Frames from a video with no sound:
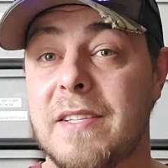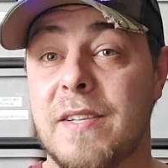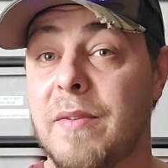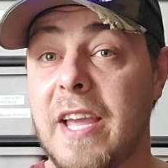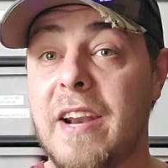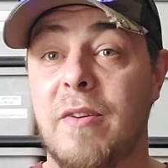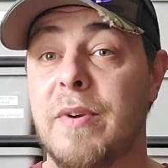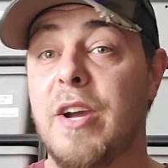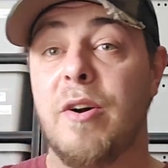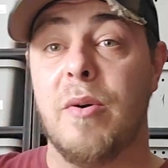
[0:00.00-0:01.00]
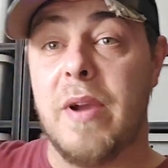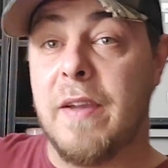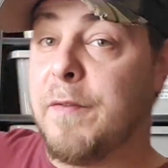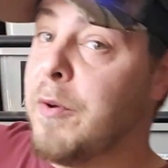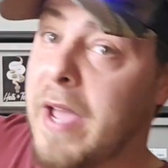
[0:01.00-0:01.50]
So they don't know
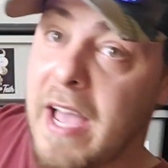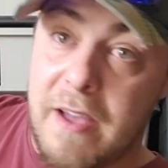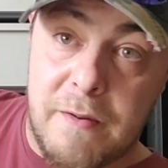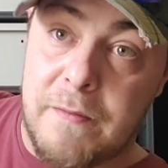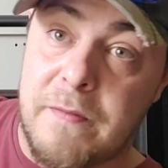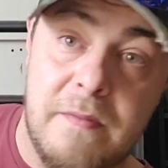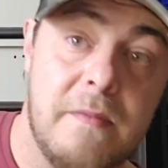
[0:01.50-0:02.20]
if you have